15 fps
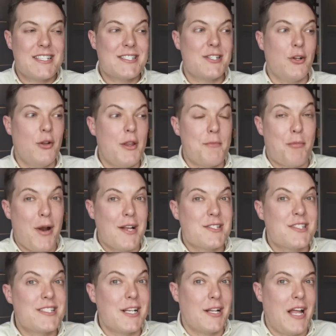it's still the the
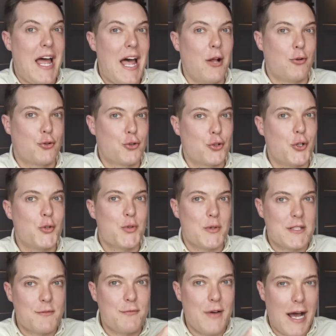brand still held true to
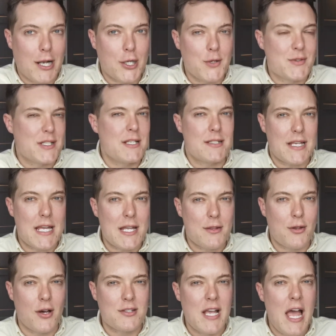its values and its
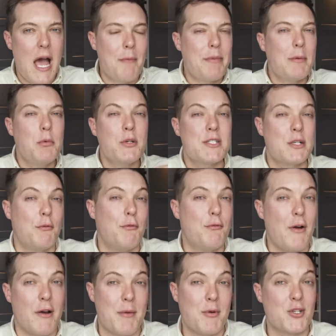ethos, and people are still
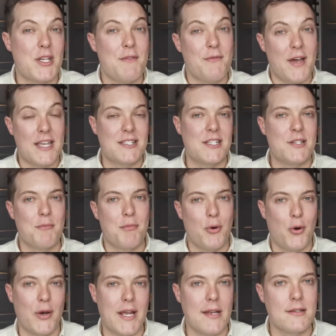very much invested and
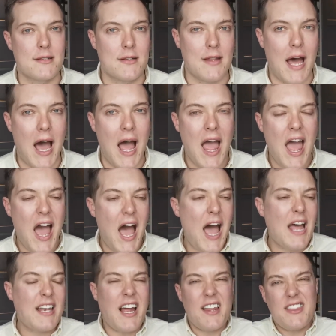bought into that.
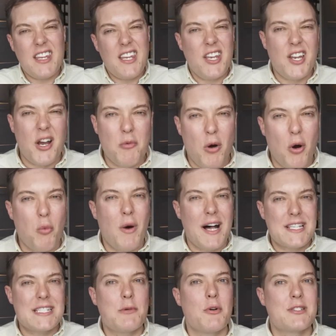And I think, you know what,
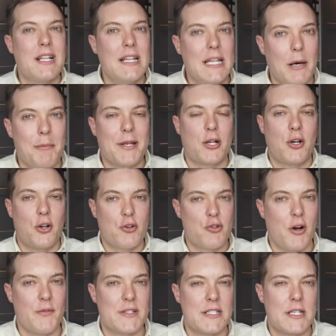whilst there was a little bit of
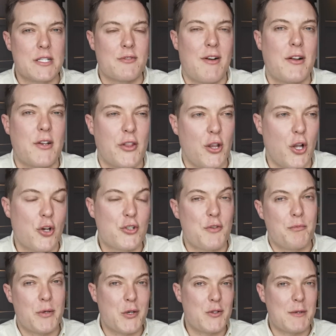controversy surrounding the launch
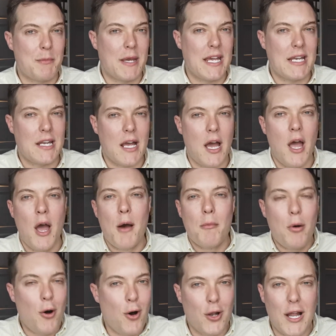of Beautypedia,
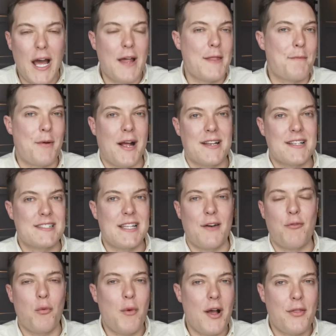Paula and the brand
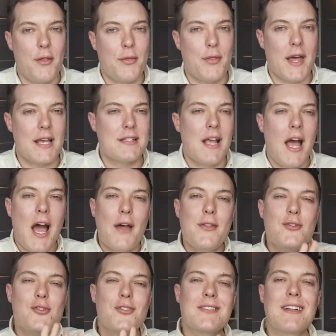itself weathered this and
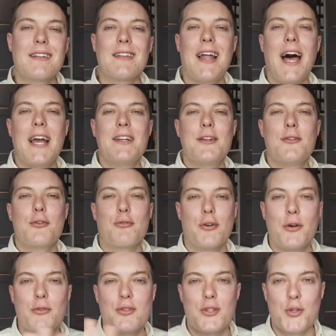then just glided
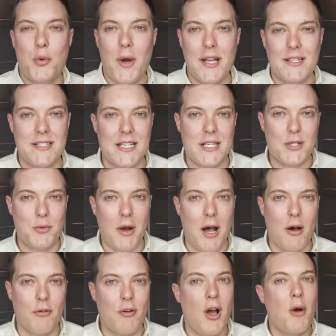through to
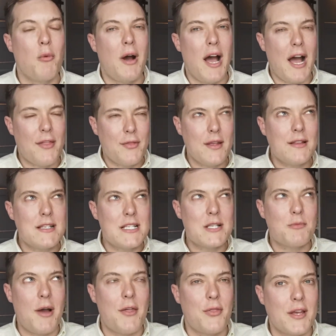2012, where I think this is
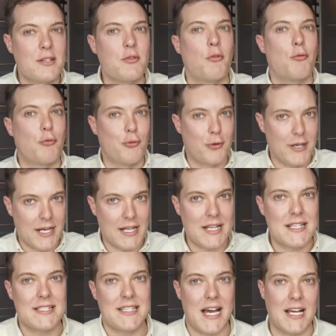where things
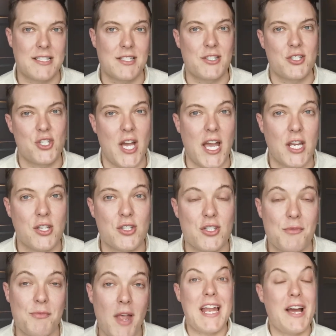really started to change.
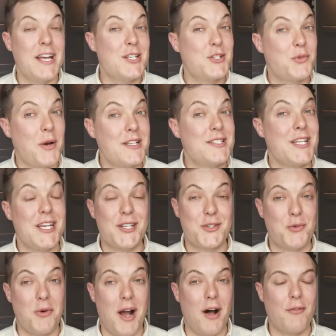Now, in
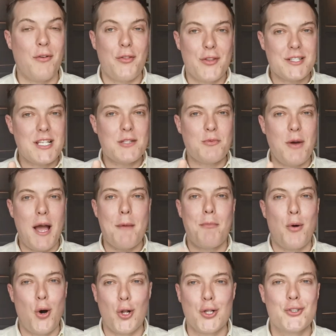2012, this is where
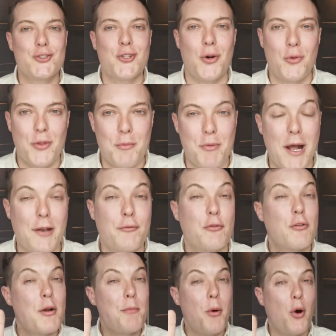Paula sold the brand for
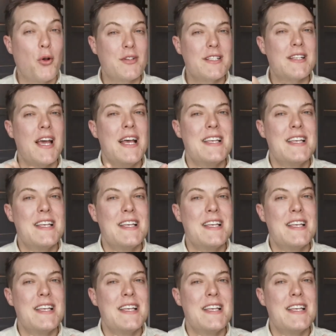a reported